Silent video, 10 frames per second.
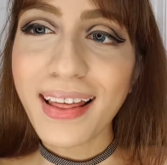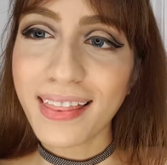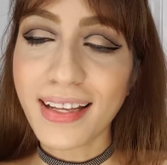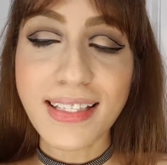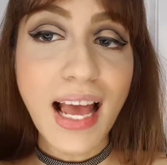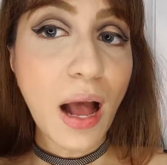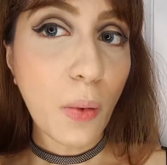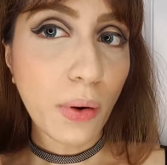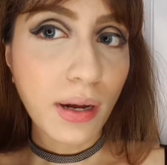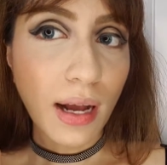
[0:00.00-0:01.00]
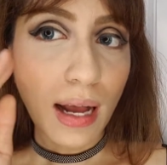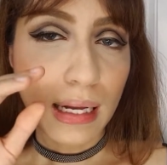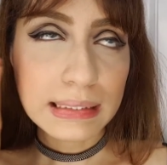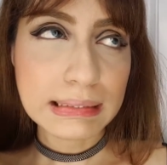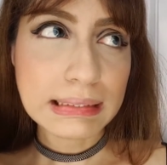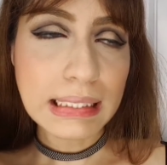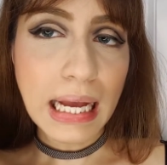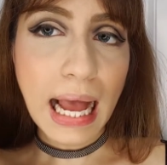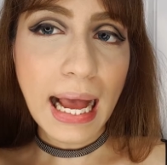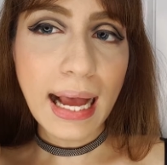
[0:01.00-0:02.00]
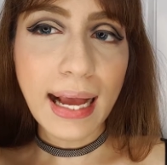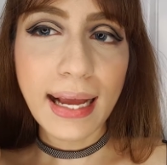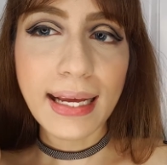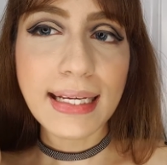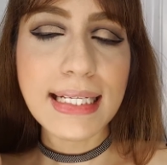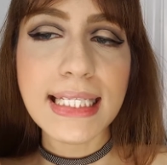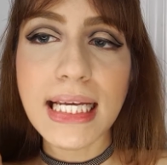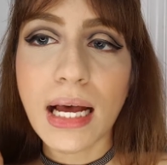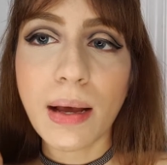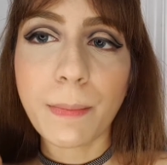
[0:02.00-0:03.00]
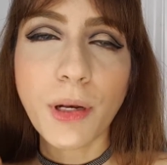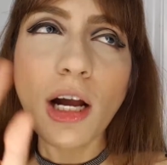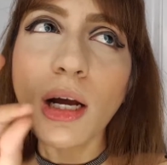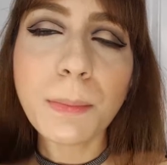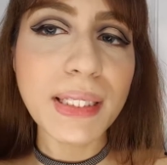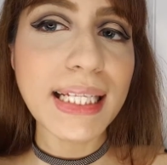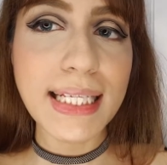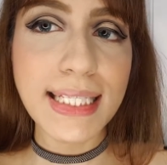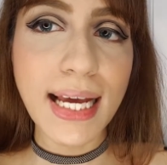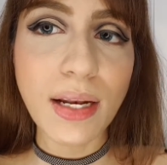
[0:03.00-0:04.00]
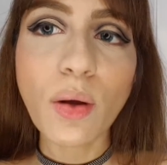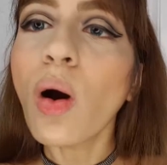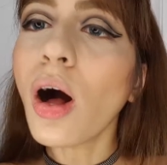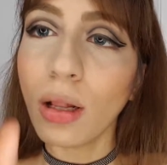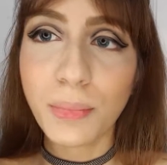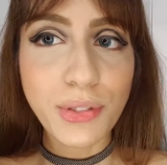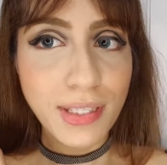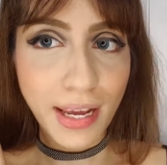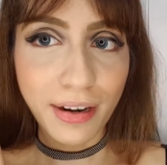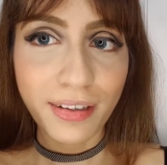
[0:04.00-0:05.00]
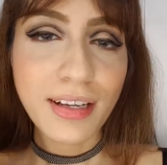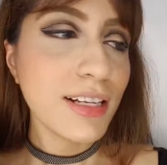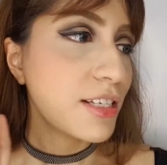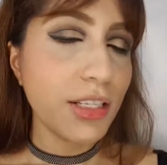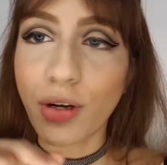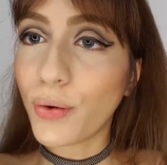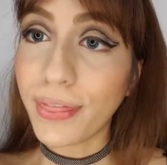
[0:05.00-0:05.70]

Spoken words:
That's our eyes. Not completely done, almost there. So